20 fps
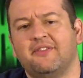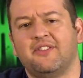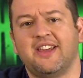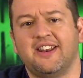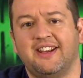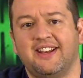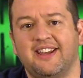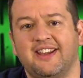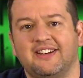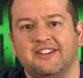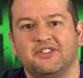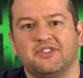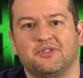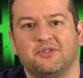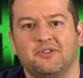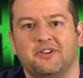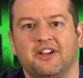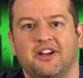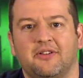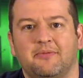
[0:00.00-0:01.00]
of getting a
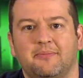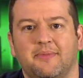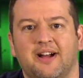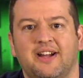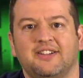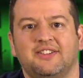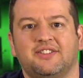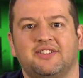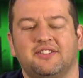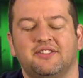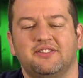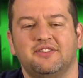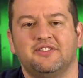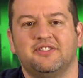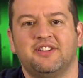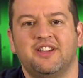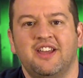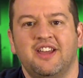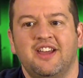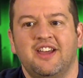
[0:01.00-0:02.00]
destroy all
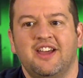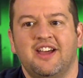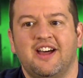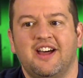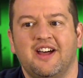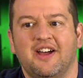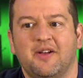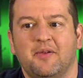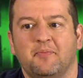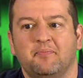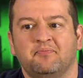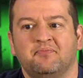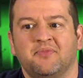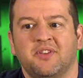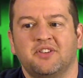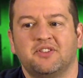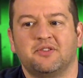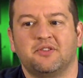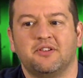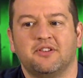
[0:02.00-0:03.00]
monsters
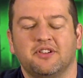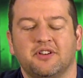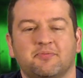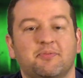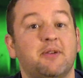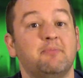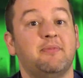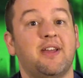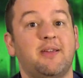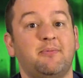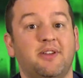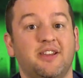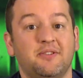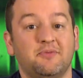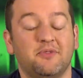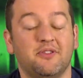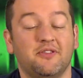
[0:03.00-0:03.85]
sort of look, but maybe in